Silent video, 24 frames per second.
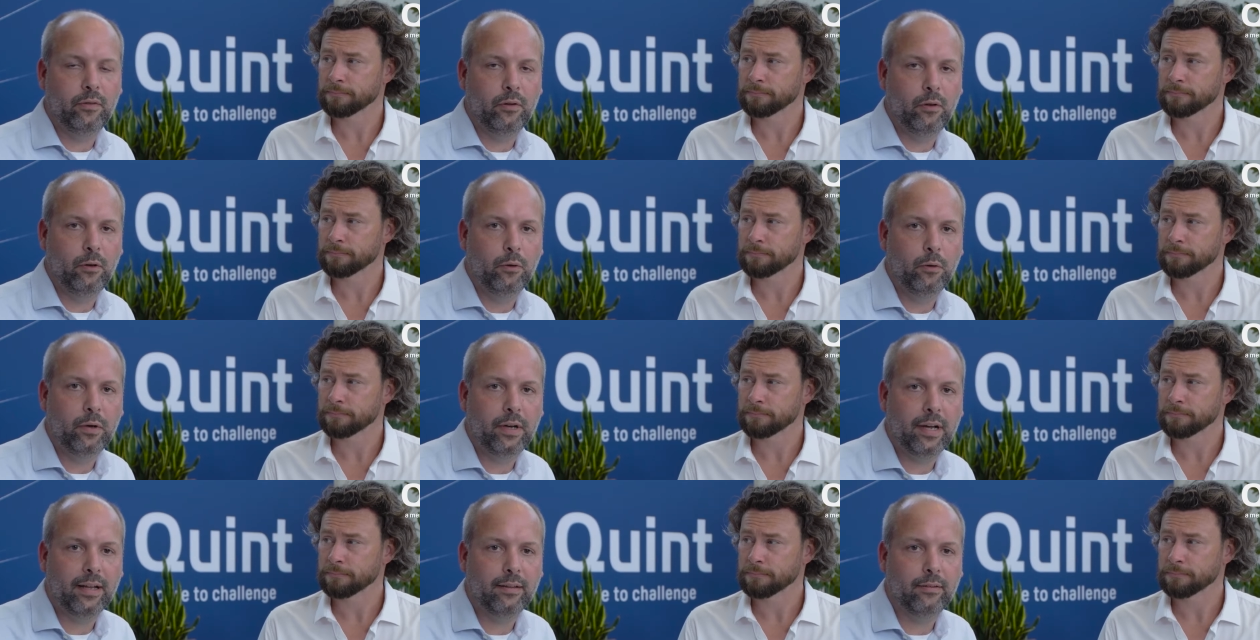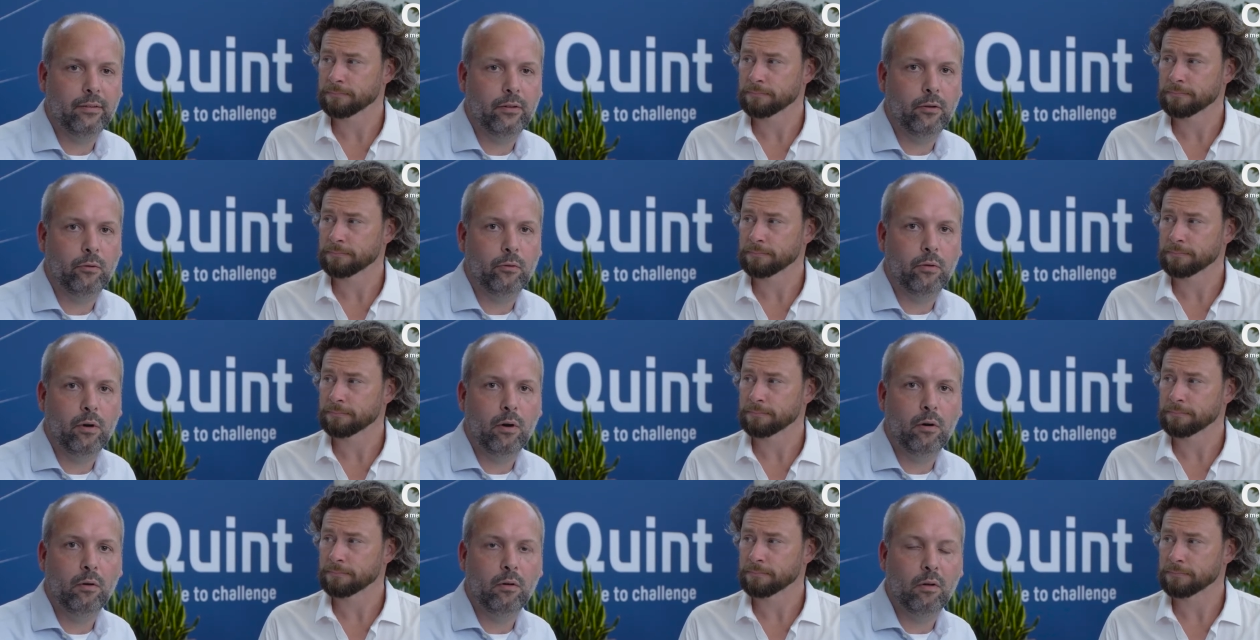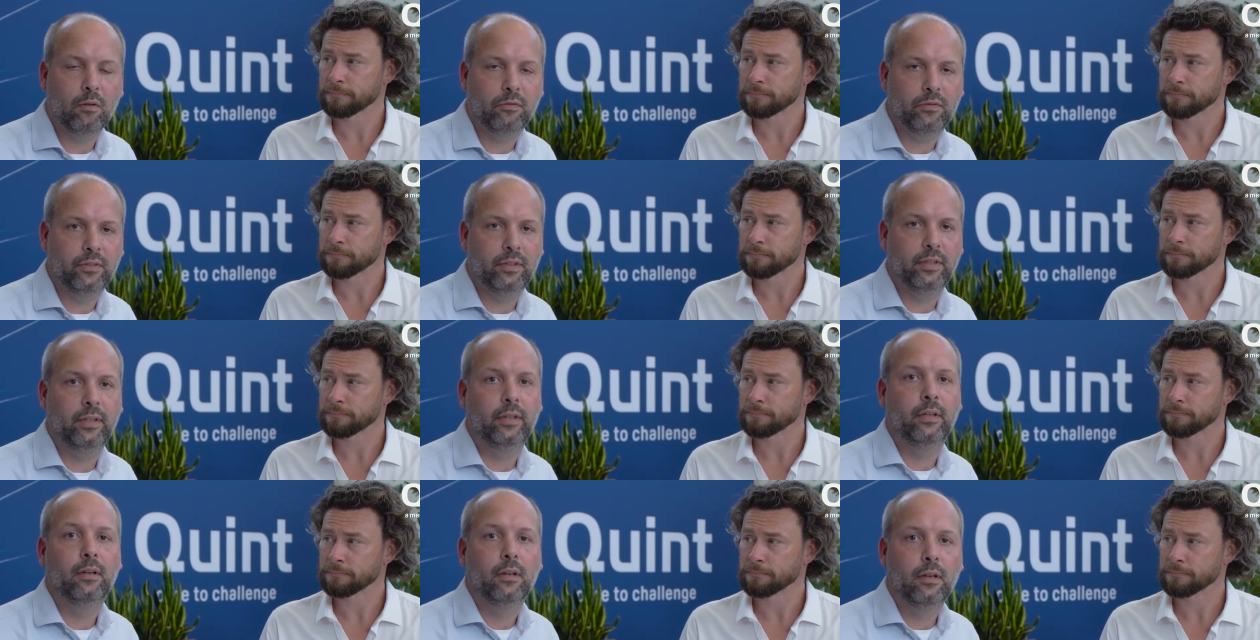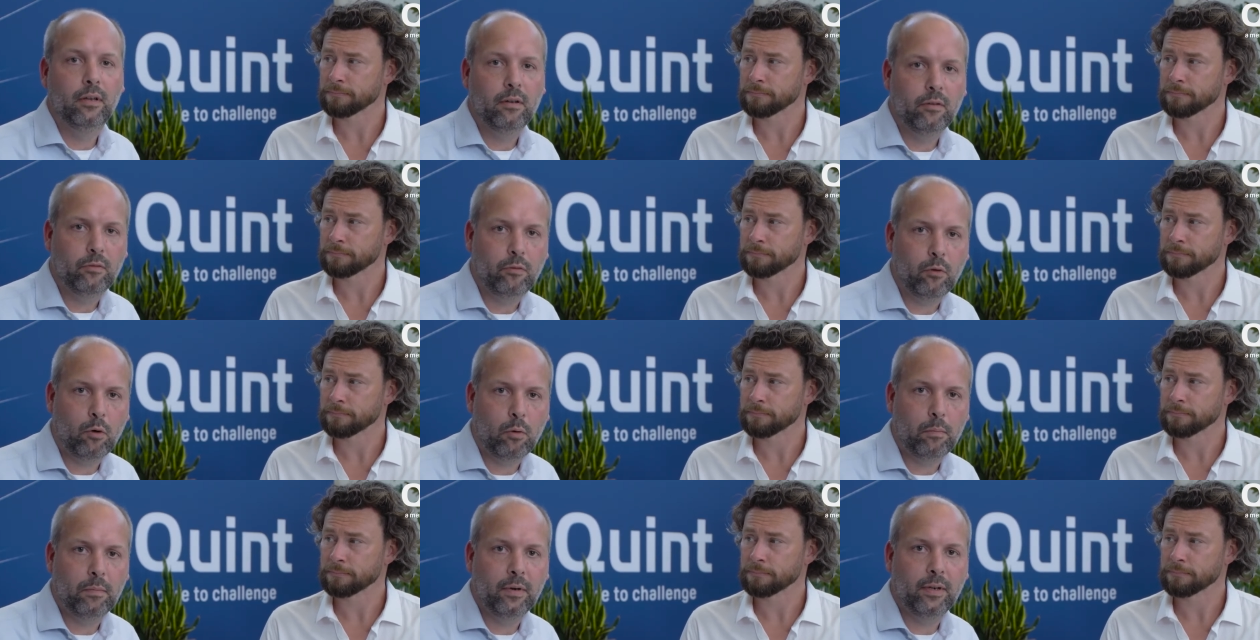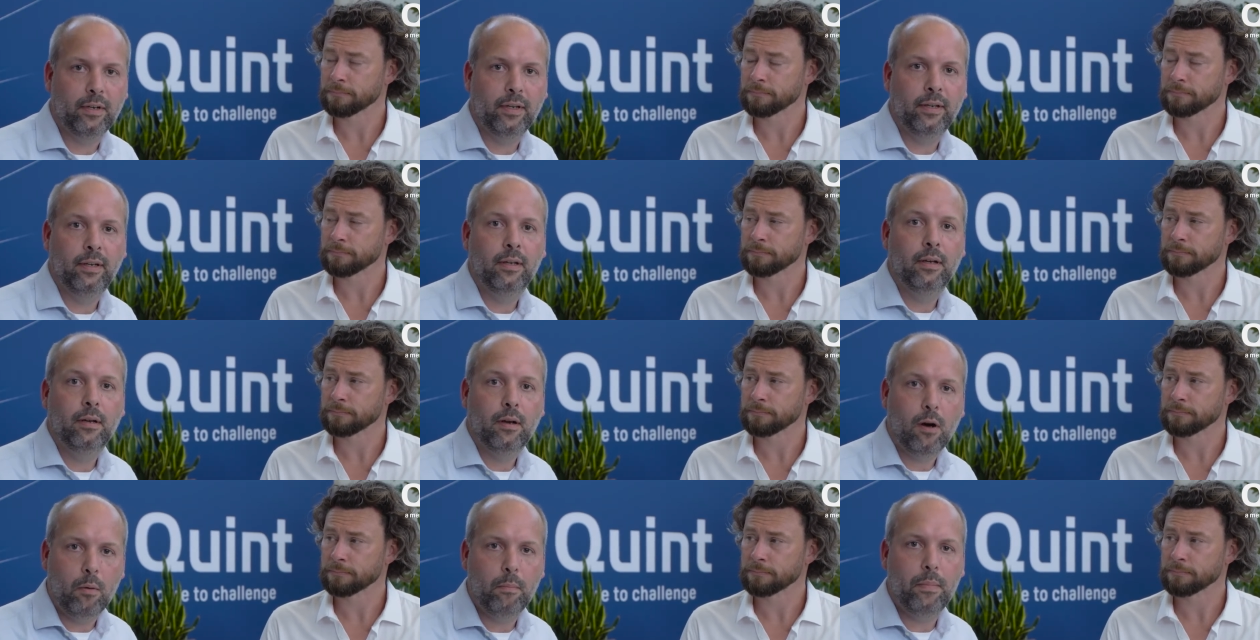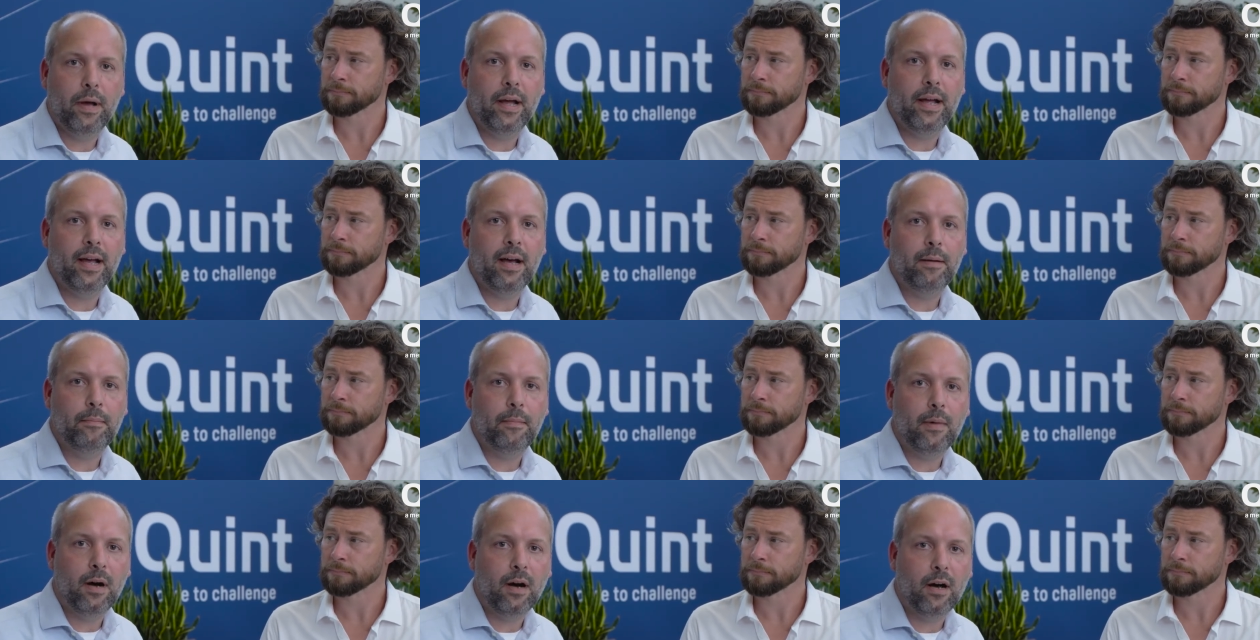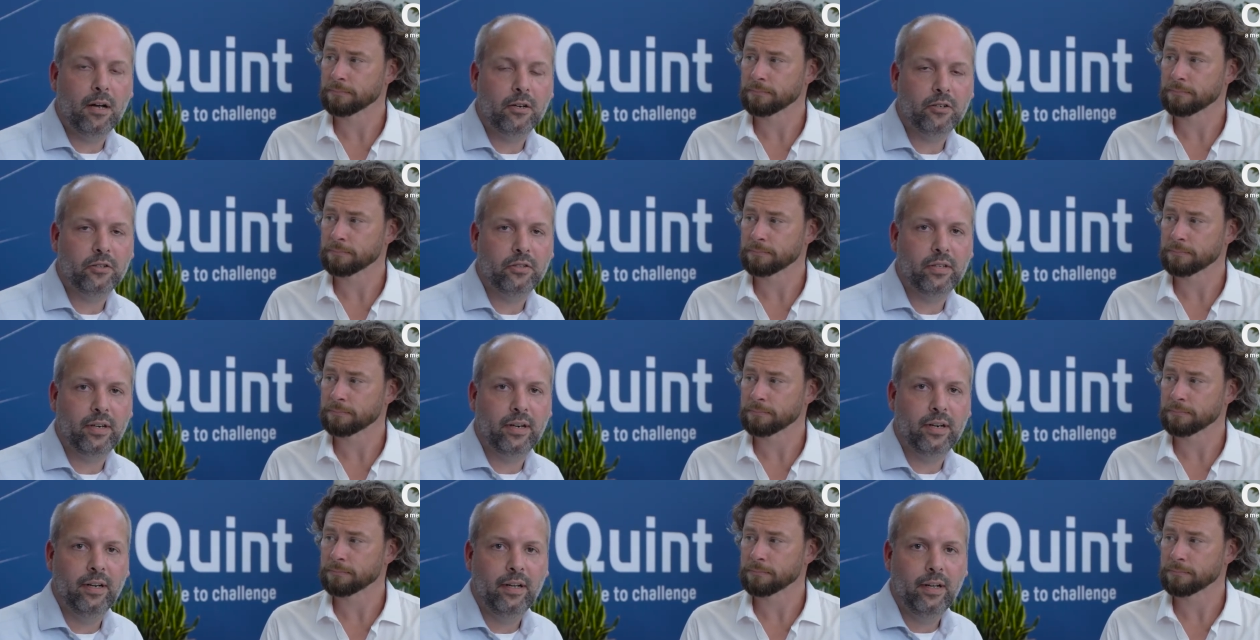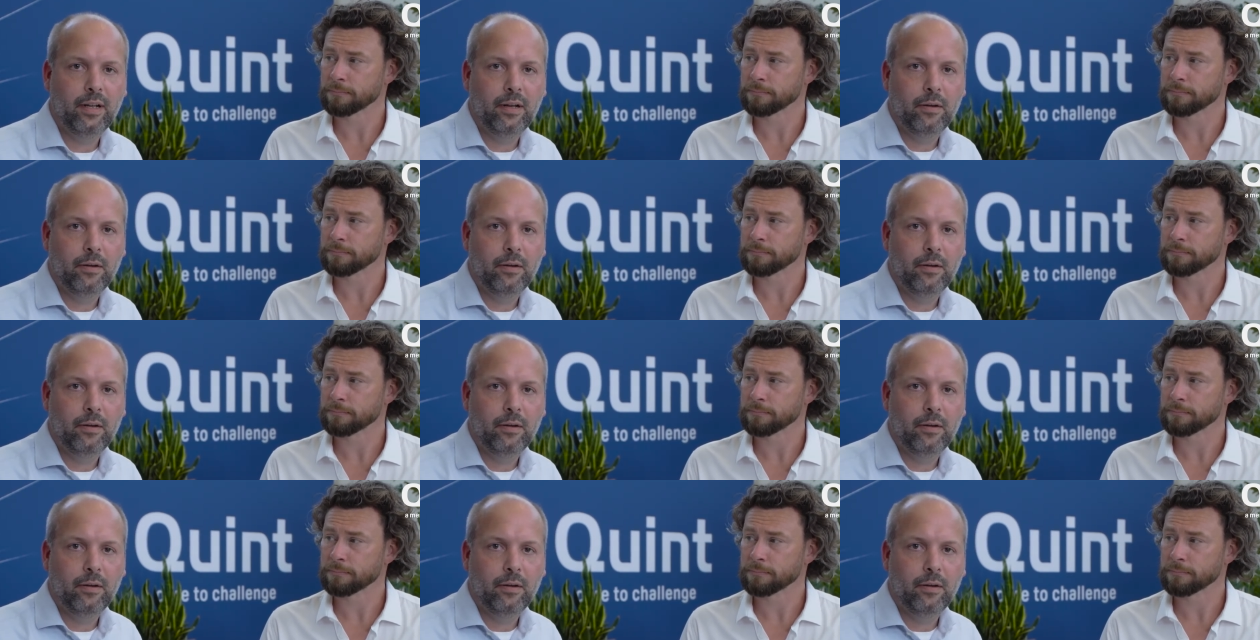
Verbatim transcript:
Speaker 1: you look at the role of the formerly Obeya master,